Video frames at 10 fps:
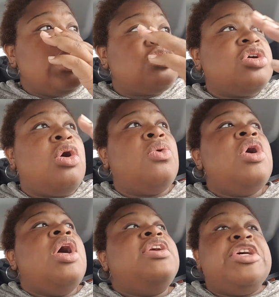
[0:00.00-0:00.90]
So
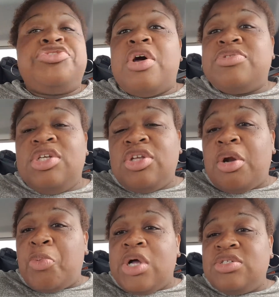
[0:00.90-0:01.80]
yesterday I was sitting
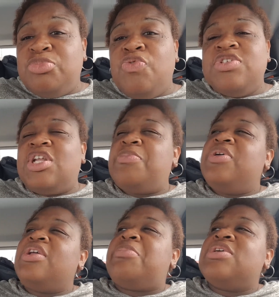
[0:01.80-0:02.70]
there and watching movies, and I'm
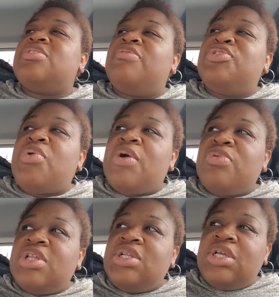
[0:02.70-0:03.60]
thinking to myself, do I
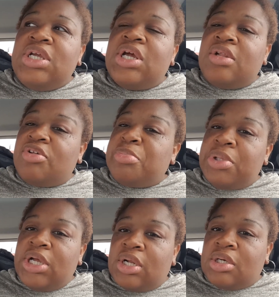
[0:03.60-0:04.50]
really need another
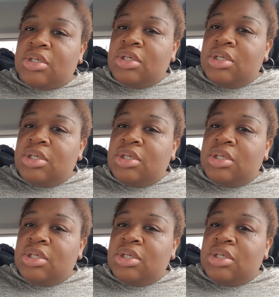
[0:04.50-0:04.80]
planner?